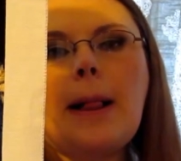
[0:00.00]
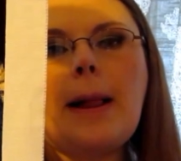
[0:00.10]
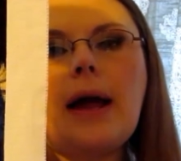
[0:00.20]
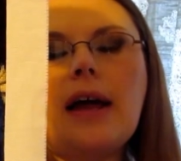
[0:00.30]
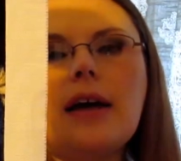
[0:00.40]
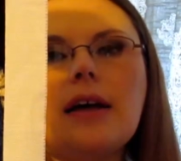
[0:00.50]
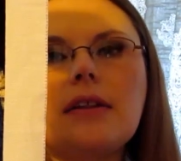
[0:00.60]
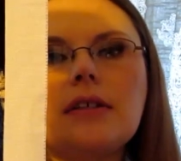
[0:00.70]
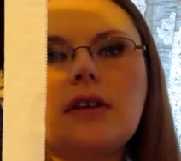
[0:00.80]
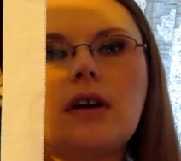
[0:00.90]
And
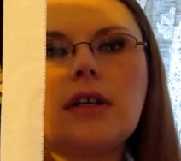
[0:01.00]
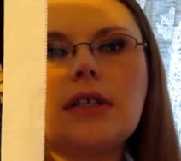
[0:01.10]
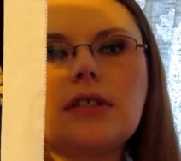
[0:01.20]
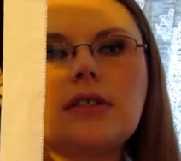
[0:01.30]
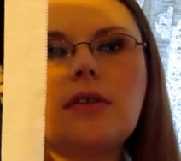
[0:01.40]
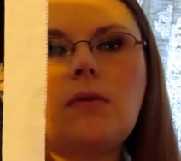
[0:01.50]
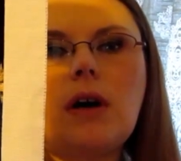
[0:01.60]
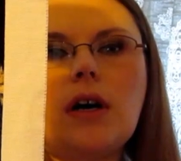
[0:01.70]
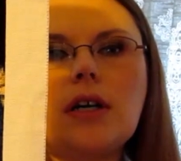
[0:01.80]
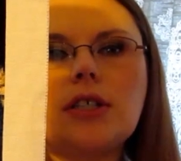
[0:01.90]
this artist
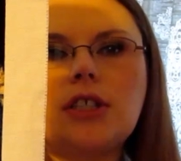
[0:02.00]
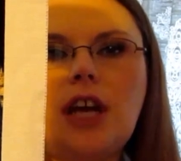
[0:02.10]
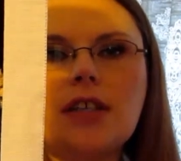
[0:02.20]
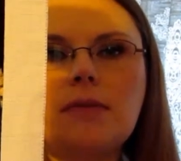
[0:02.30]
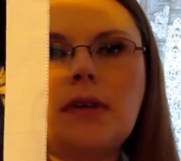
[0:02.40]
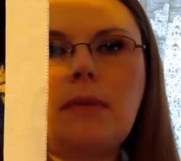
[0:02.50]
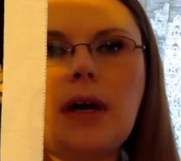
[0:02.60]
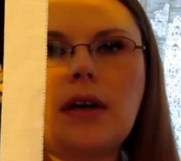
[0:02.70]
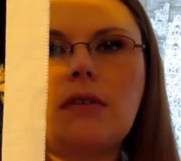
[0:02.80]
was Jasmine Beckett